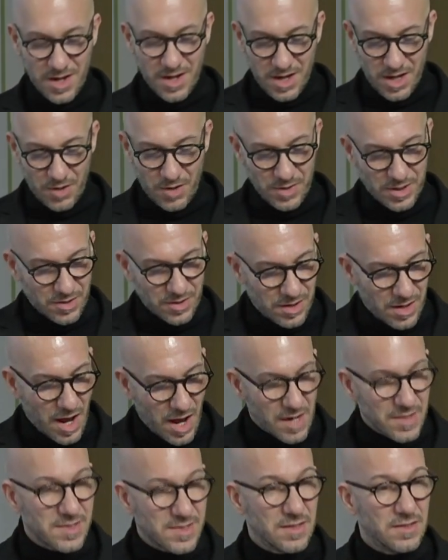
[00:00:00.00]

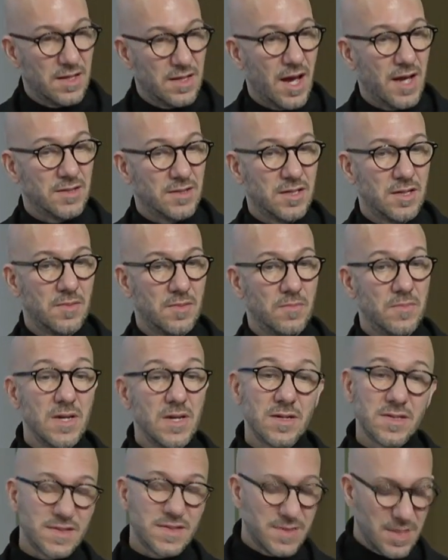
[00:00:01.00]
recognizing that mere
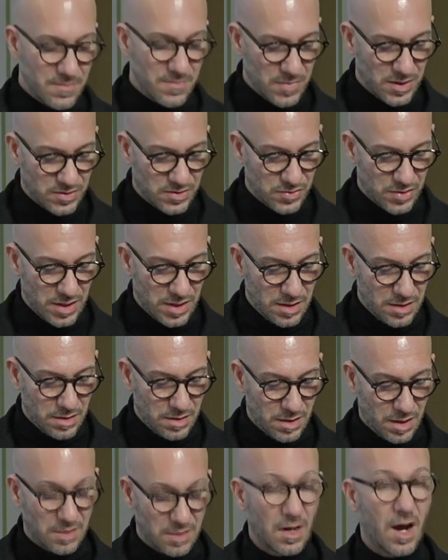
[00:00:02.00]
symmetry
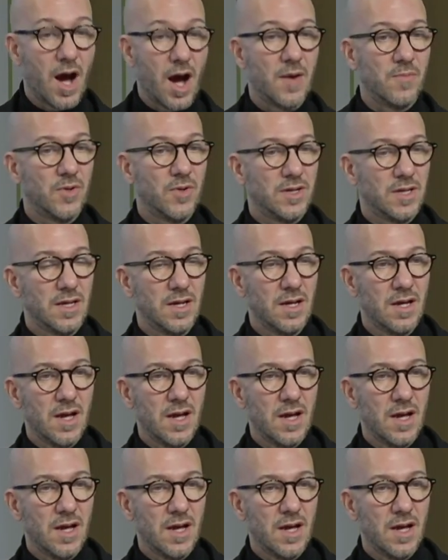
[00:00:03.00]
and harmony